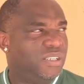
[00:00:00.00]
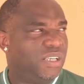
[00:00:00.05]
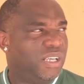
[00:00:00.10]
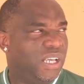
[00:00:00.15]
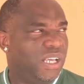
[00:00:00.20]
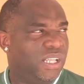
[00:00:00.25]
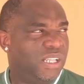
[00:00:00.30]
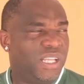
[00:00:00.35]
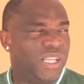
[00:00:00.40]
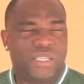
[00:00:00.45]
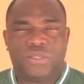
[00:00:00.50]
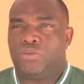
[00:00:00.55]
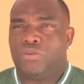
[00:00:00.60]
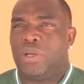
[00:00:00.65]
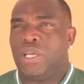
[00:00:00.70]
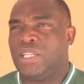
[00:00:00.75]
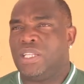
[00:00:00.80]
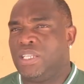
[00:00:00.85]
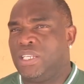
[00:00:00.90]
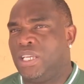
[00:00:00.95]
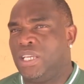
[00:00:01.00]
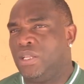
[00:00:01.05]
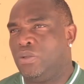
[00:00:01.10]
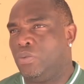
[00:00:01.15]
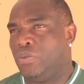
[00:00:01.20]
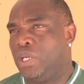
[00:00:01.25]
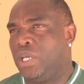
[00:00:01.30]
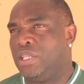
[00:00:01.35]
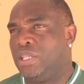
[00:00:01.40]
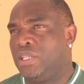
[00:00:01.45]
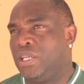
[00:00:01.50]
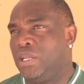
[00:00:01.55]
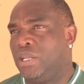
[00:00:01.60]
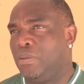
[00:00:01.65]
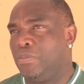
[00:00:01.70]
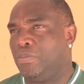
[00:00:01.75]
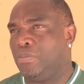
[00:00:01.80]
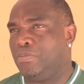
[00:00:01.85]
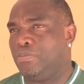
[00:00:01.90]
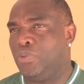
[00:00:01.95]
And that's why in the end we ended
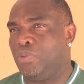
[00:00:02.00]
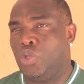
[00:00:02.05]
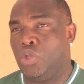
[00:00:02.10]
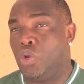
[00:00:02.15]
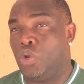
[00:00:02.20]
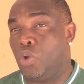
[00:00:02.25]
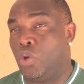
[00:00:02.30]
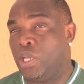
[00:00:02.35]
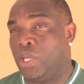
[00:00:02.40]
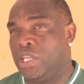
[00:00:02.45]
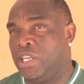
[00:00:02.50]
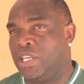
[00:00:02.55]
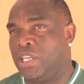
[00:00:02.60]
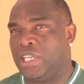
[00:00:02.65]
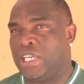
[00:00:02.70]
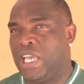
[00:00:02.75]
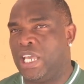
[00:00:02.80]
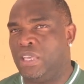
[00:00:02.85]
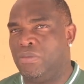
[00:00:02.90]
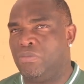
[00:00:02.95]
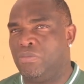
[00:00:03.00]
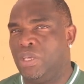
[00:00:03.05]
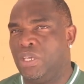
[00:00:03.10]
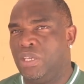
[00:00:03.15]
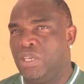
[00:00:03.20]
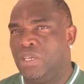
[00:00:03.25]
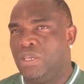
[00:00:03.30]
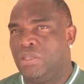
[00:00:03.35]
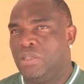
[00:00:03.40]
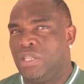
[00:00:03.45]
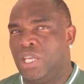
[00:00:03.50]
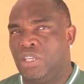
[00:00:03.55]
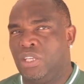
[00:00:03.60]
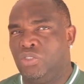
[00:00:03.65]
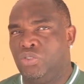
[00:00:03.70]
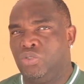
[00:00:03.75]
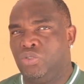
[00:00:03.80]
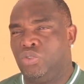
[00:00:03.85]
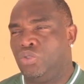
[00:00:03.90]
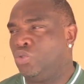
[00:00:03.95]
up drawing a game that
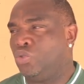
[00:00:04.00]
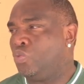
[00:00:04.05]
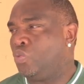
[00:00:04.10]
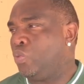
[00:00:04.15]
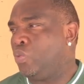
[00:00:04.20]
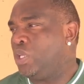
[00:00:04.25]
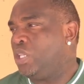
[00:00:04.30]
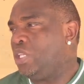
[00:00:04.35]
you should win